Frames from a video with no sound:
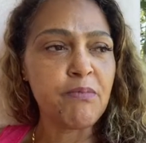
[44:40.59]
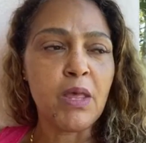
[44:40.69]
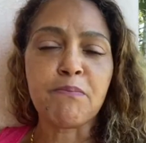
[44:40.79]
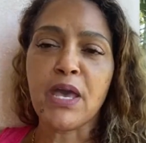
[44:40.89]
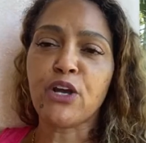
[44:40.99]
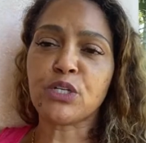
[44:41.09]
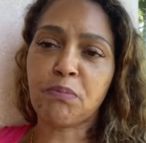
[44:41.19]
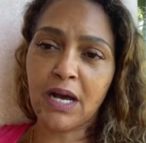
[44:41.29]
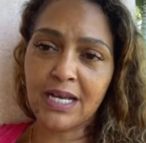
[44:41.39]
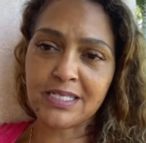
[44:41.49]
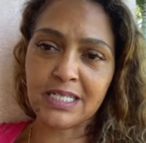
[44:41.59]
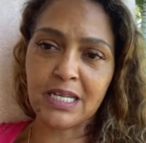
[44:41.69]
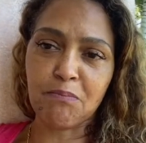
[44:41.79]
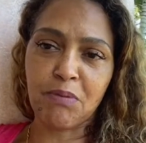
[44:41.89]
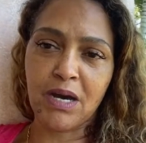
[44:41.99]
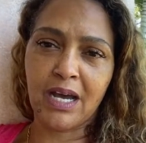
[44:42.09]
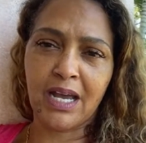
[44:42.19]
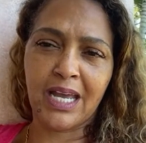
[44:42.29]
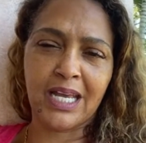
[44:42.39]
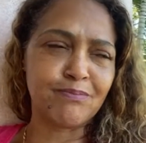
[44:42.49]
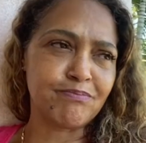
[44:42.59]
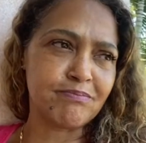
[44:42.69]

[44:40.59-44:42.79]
pay your deposit by